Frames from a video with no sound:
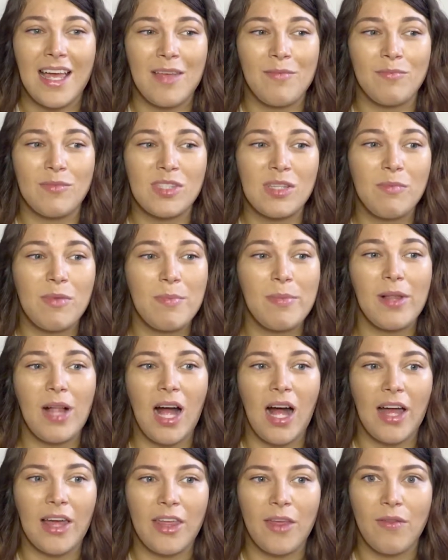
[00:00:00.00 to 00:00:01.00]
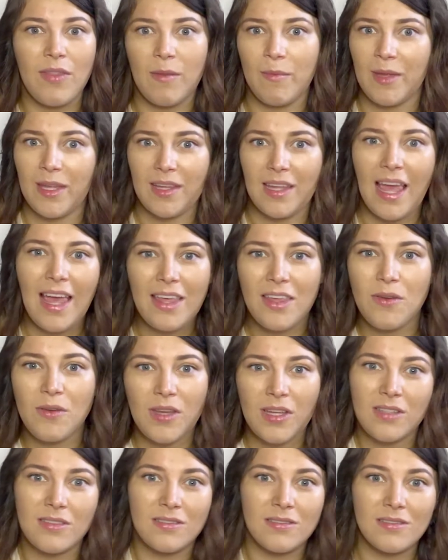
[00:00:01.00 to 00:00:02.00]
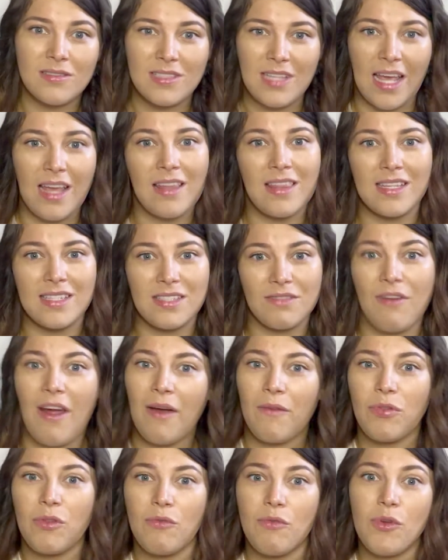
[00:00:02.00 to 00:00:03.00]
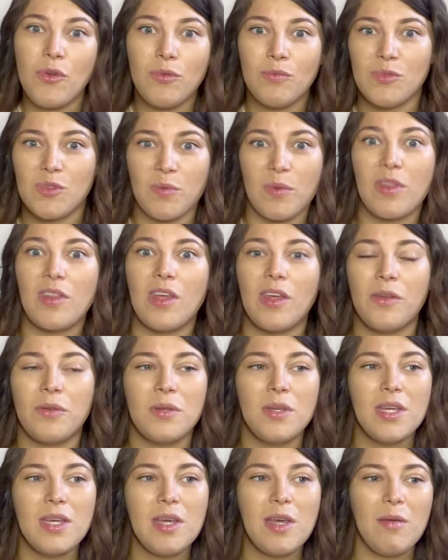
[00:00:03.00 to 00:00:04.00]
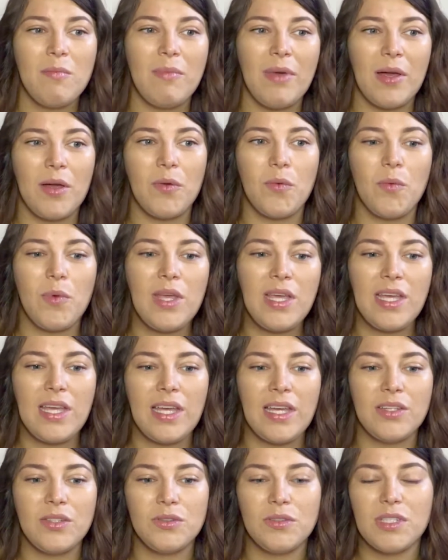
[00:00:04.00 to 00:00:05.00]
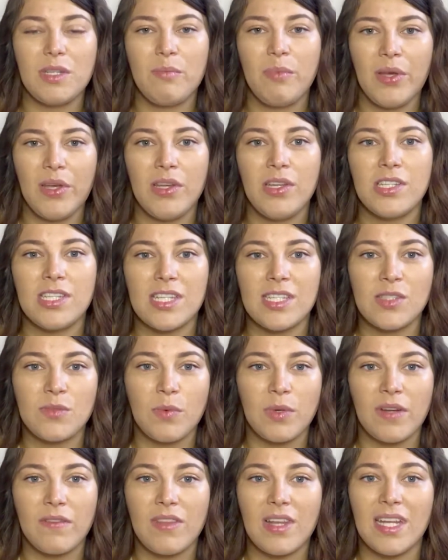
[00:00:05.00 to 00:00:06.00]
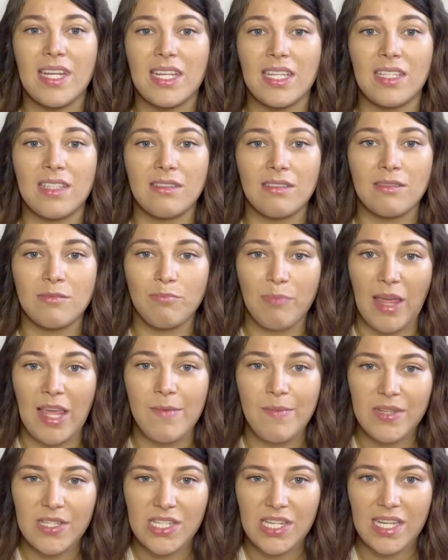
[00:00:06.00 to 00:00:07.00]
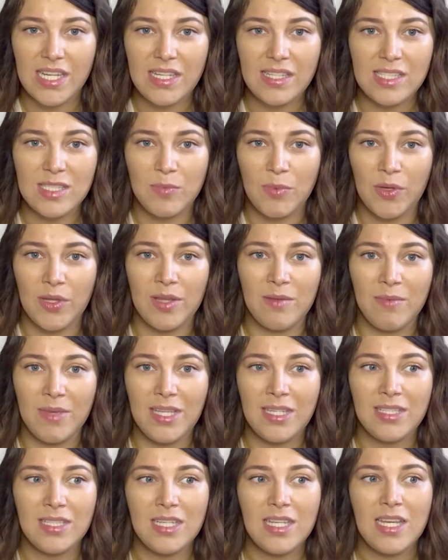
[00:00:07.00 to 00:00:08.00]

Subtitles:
Some people argue that, yeah, you can take this around the rooms with you, but we had already purchased one of the little baby chairs to put him in.